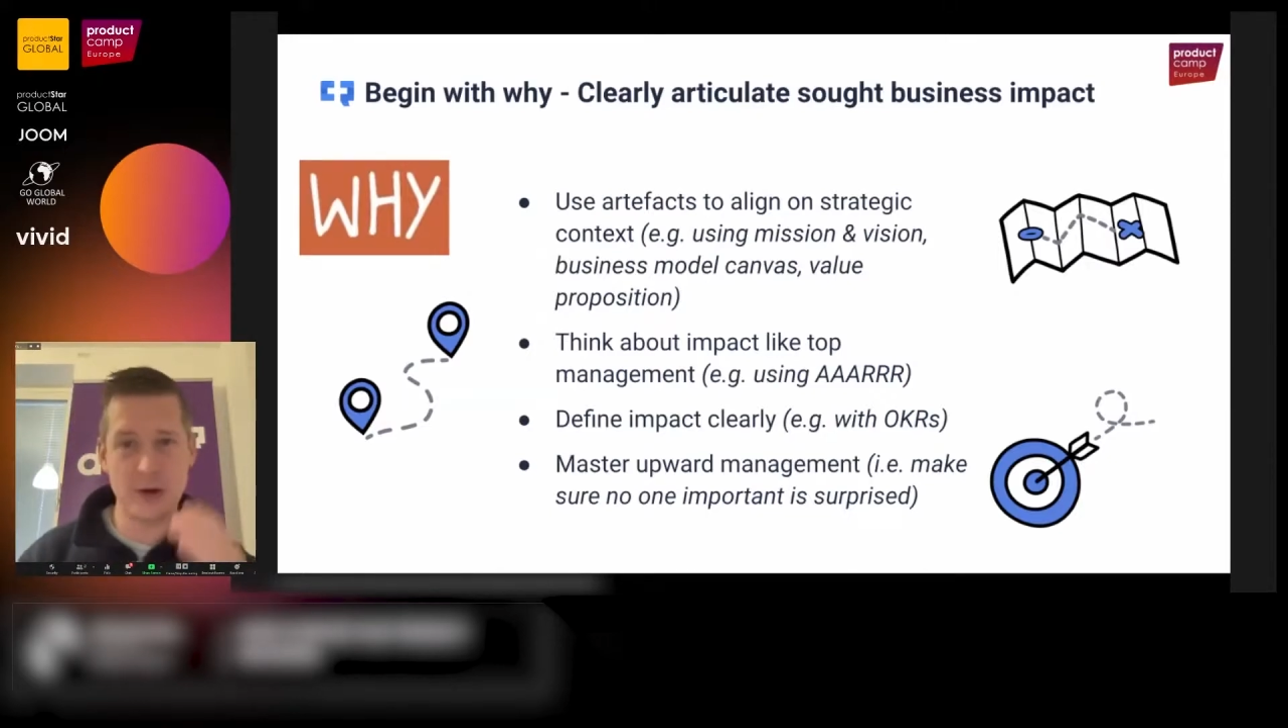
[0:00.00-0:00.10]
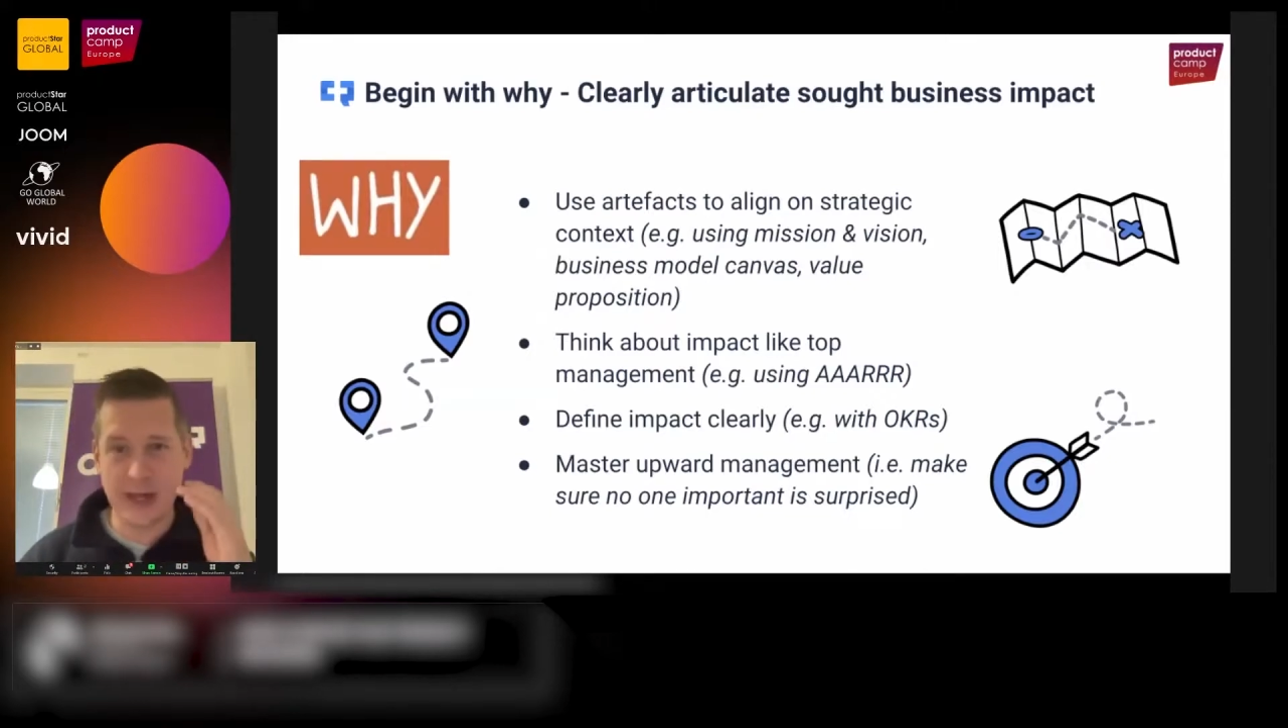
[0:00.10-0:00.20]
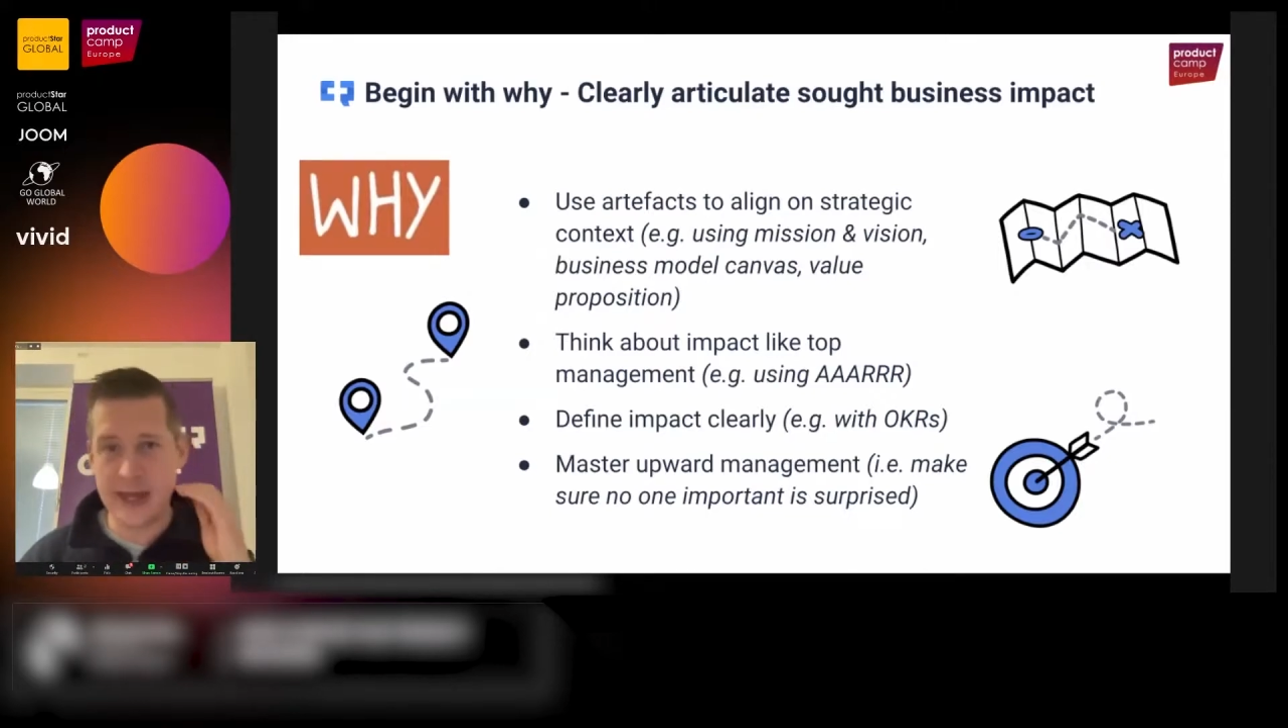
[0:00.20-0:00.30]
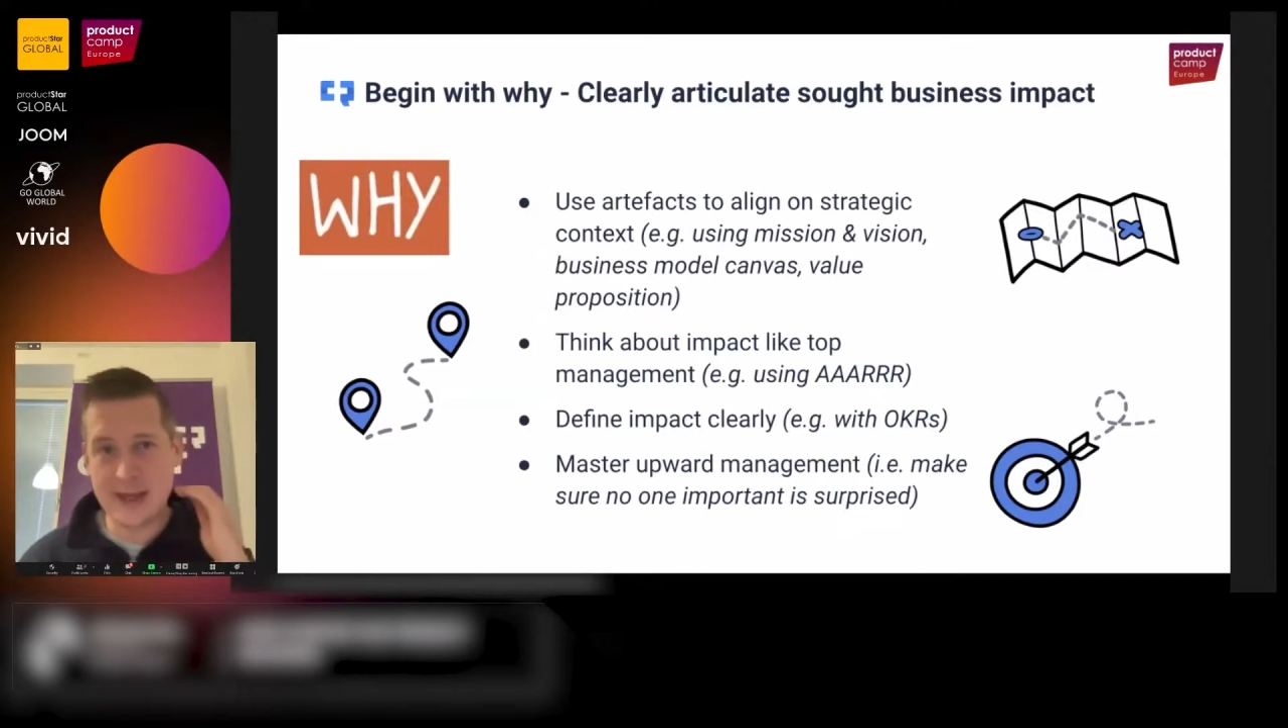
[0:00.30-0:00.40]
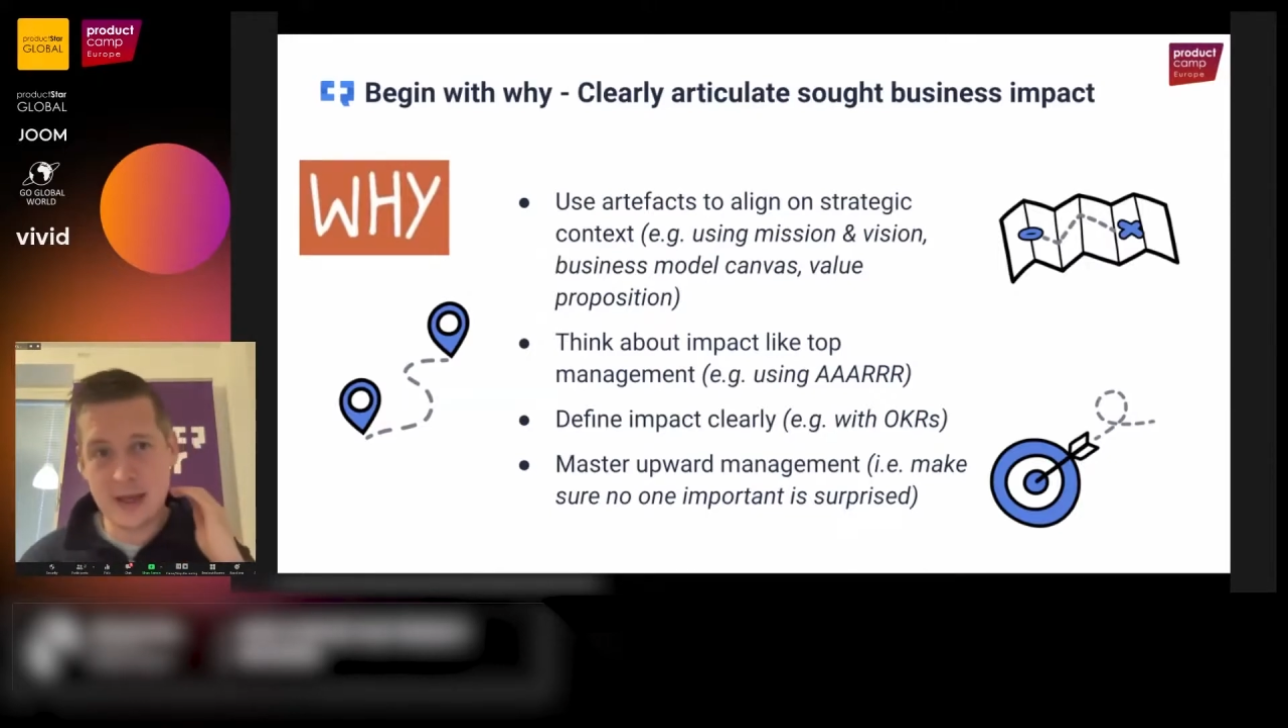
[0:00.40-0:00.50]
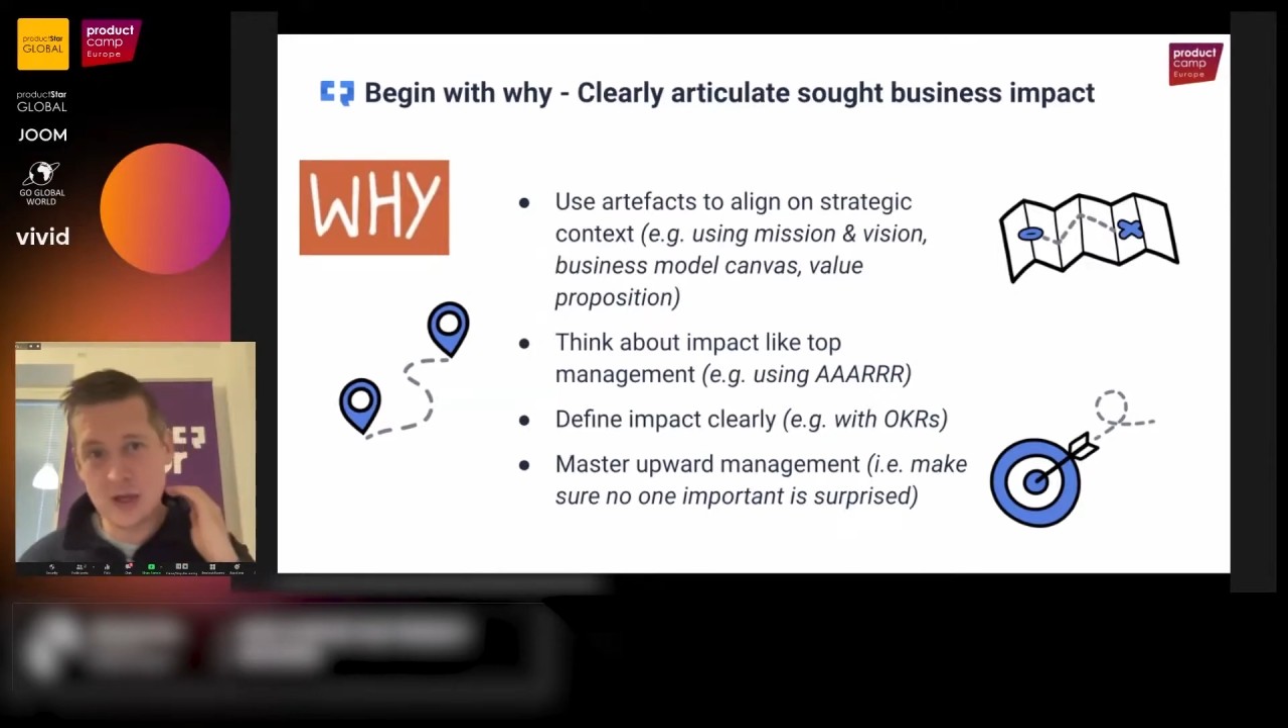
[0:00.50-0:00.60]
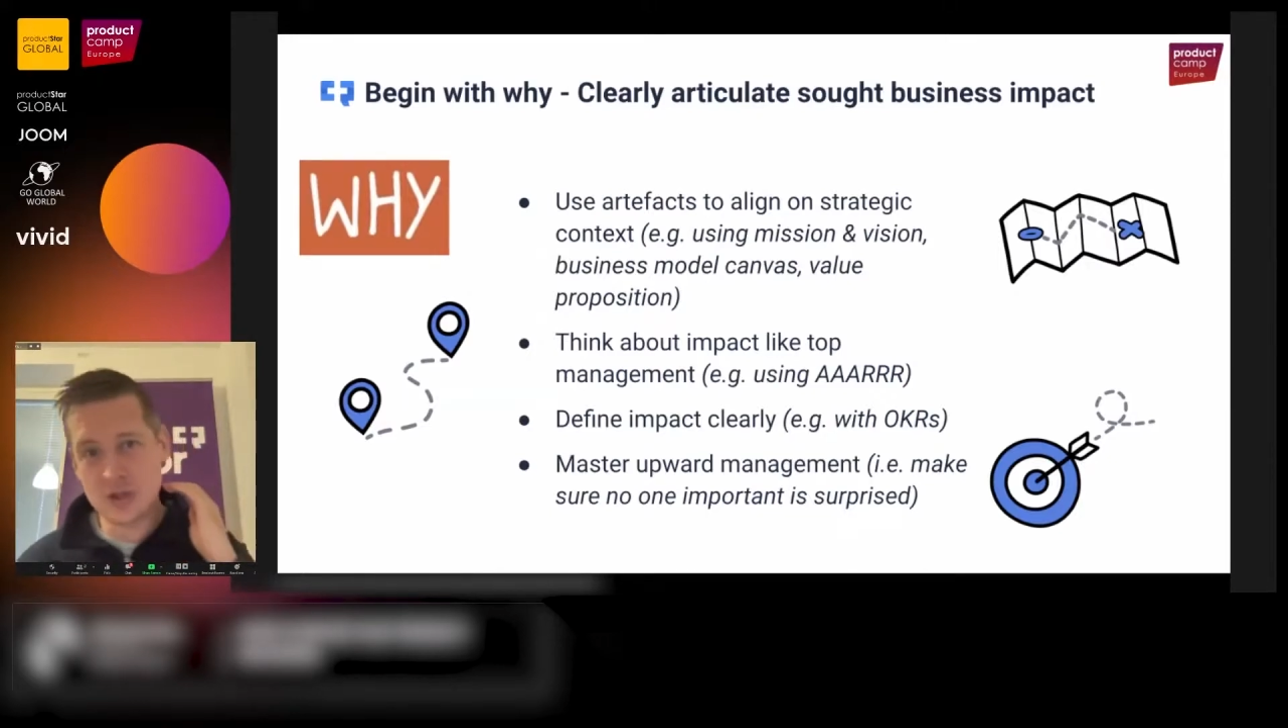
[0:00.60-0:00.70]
okay,